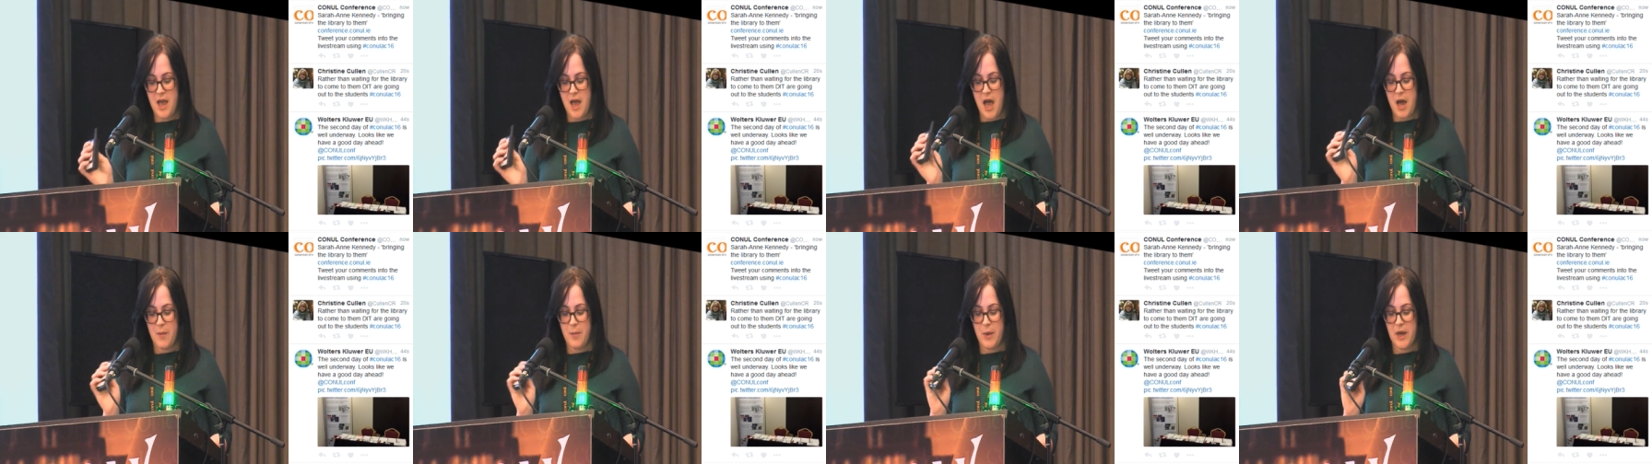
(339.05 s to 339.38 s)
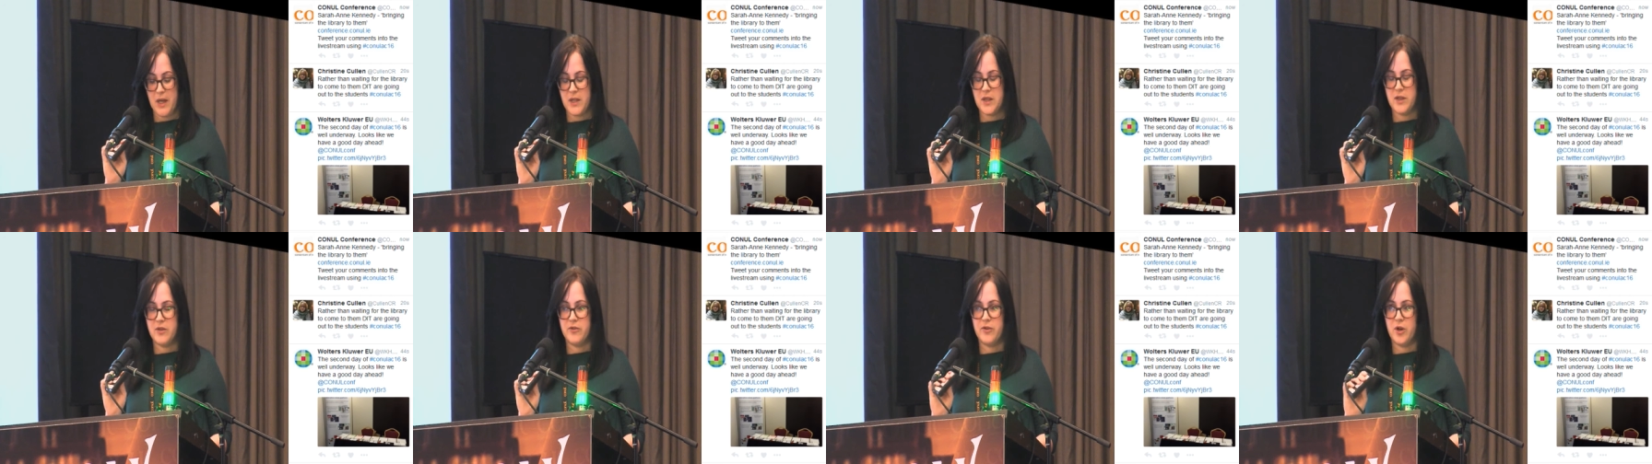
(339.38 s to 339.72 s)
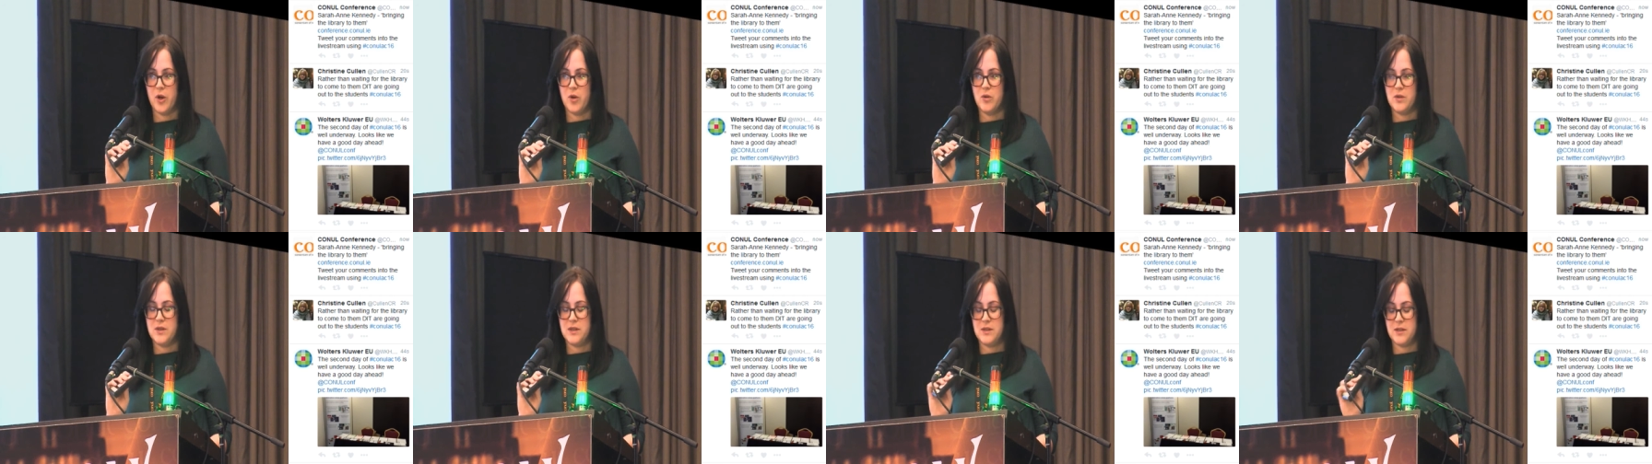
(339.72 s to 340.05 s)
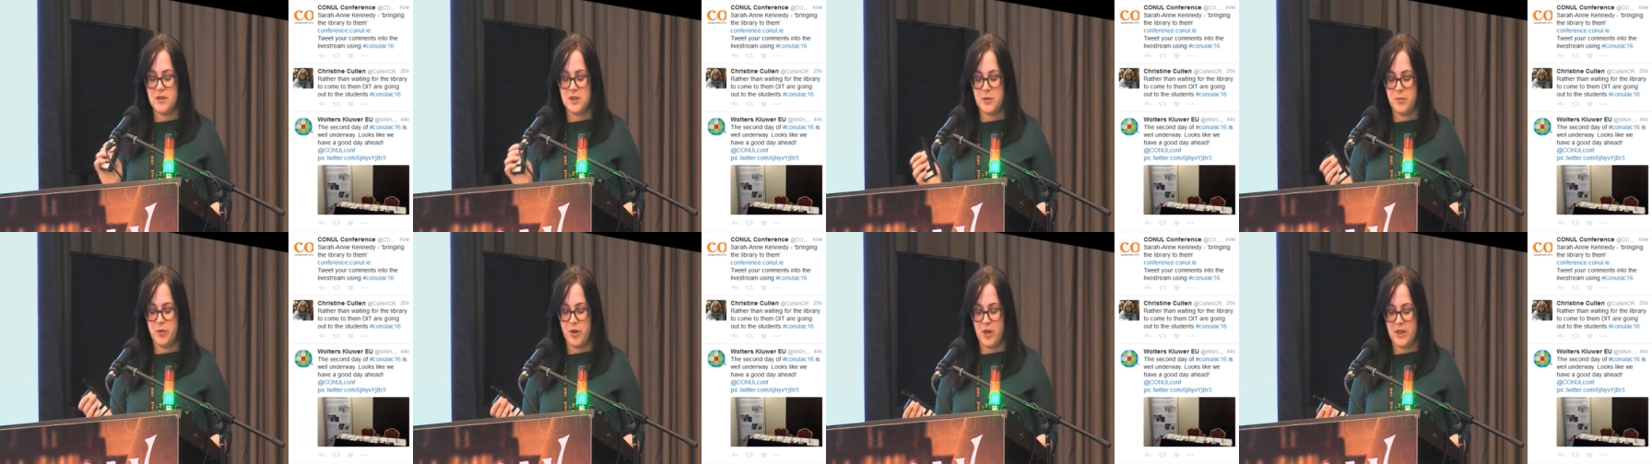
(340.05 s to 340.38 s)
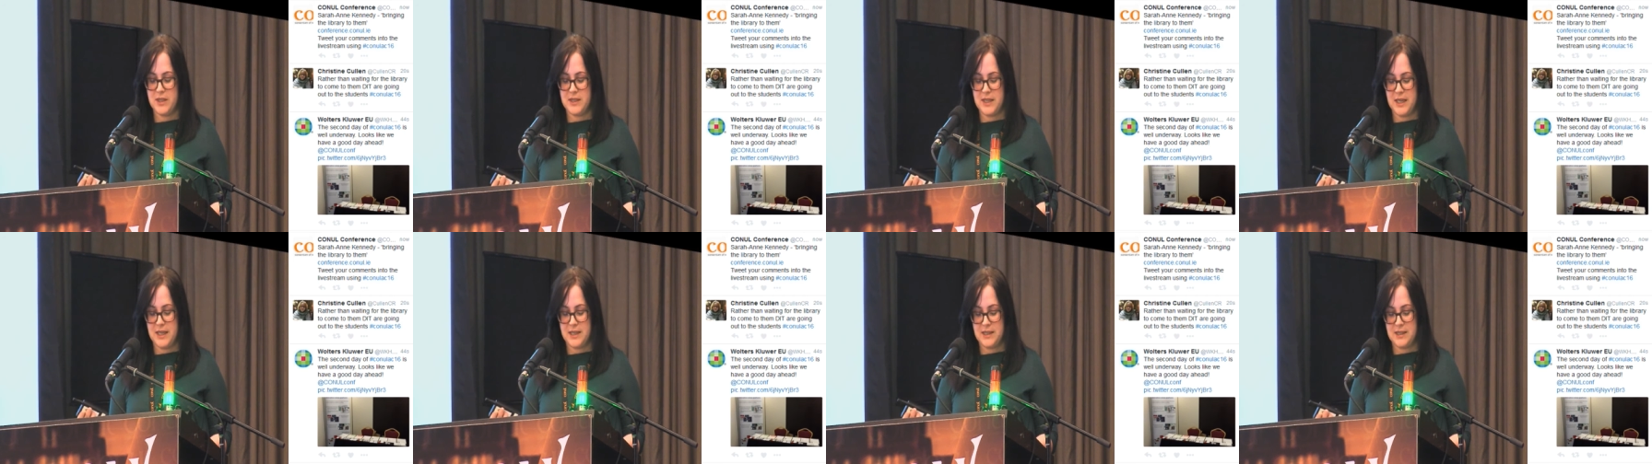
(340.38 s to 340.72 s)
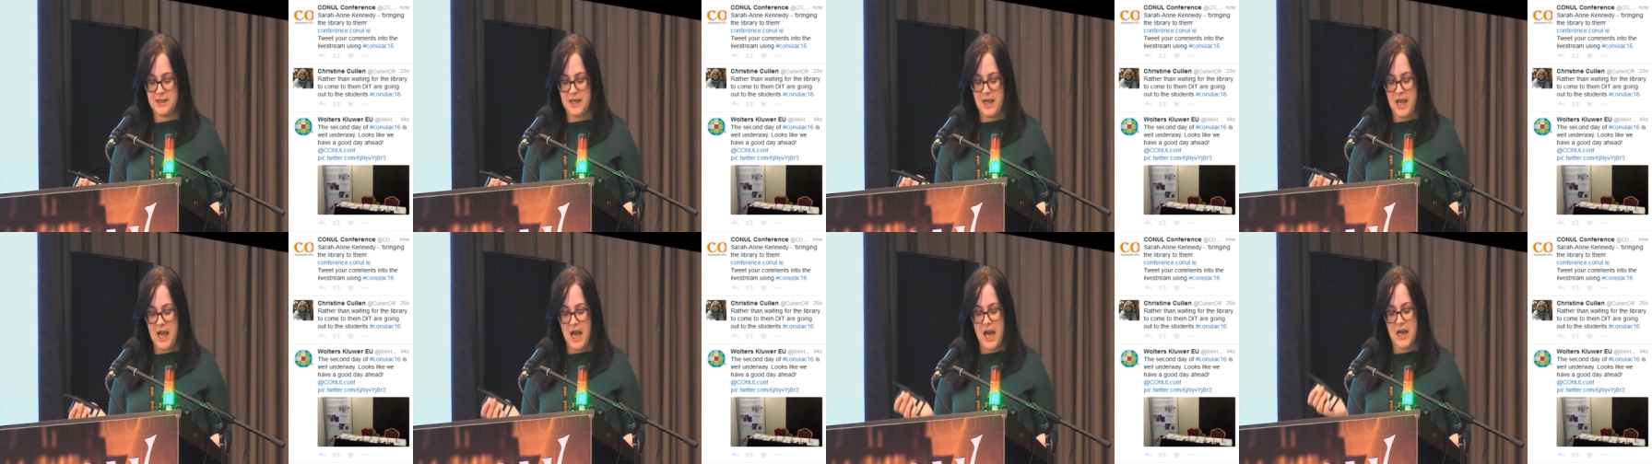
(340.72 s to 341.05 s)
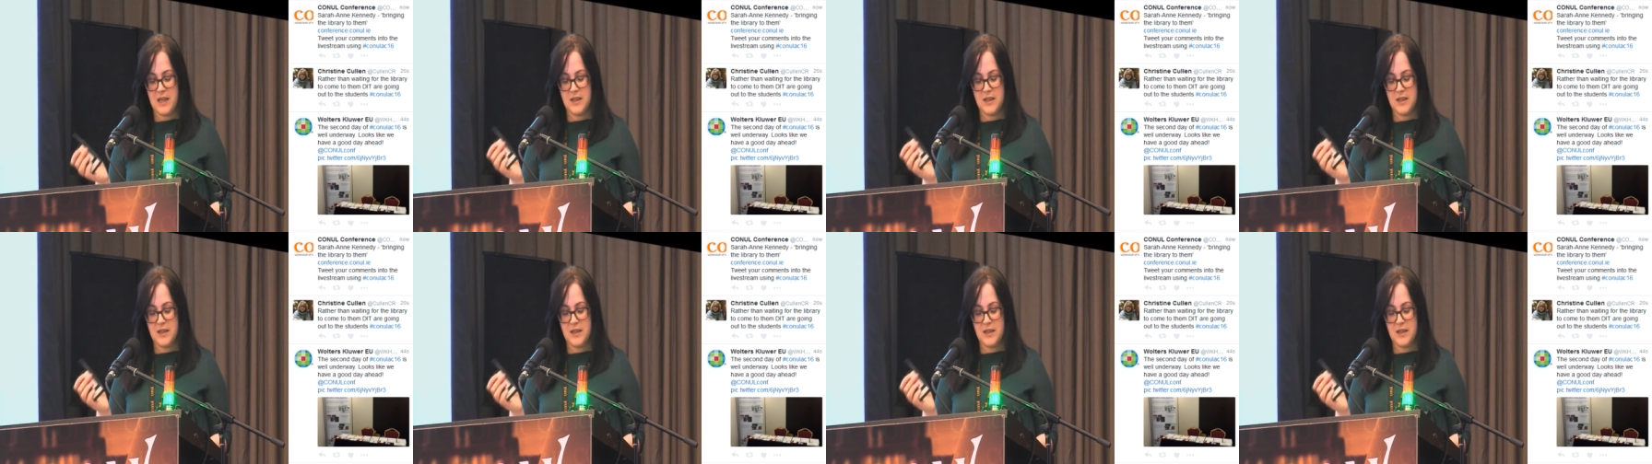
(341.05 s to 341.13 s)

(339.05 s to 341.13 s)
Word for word: about their own search process, and the